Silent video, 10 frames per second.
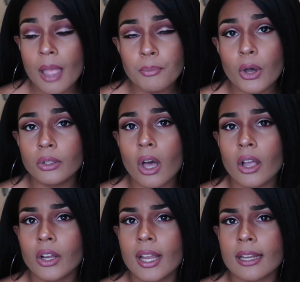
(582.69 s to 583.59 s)
I'm no
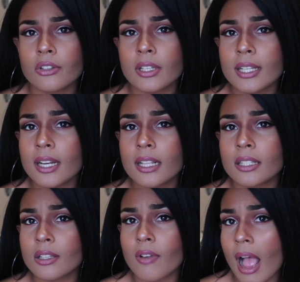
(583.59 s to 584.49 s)
longer interested
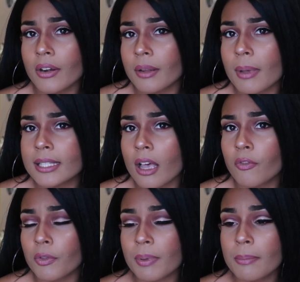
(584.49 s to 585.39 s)
in surrounding
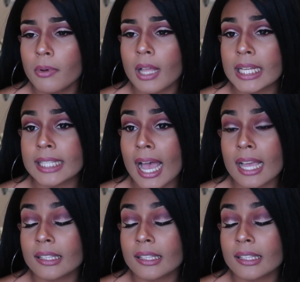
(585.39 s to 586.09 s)
myself with people like that,